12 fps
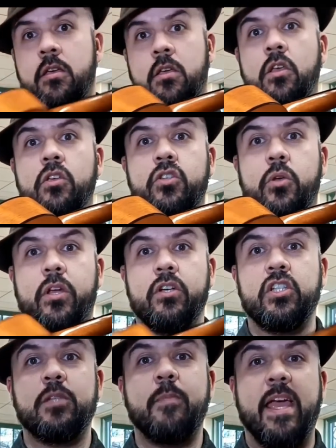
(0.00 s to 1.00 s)
So there's
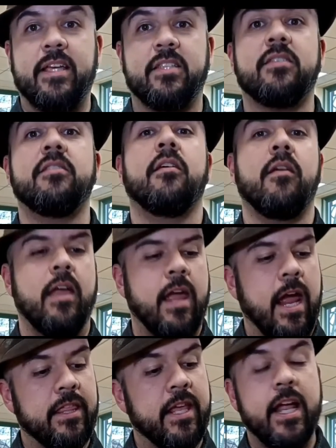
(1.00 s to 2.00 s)
space.
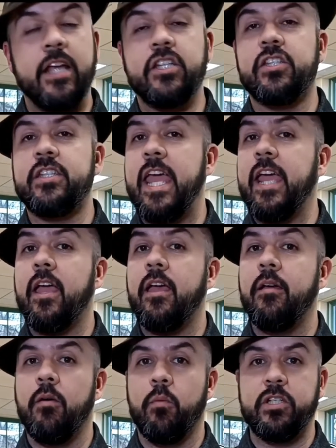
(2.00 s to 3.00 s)
And then I just take
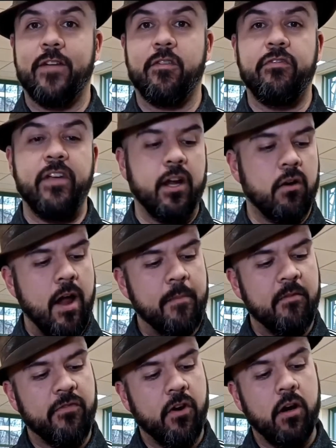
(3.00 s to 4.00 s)
whichever finger I
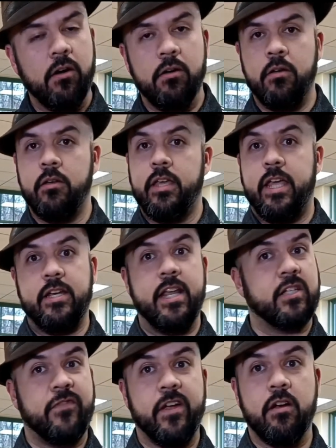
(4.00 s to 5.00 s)
prefer, index
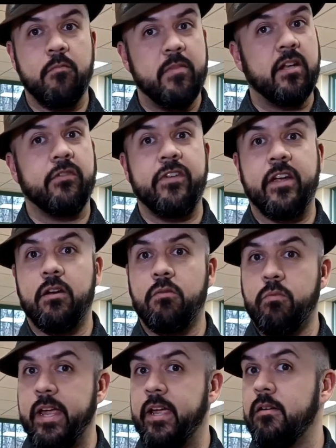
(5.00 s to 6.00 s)
finger, middle finger,
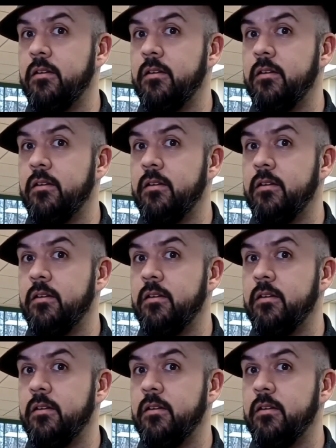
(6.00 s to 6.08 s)
ring,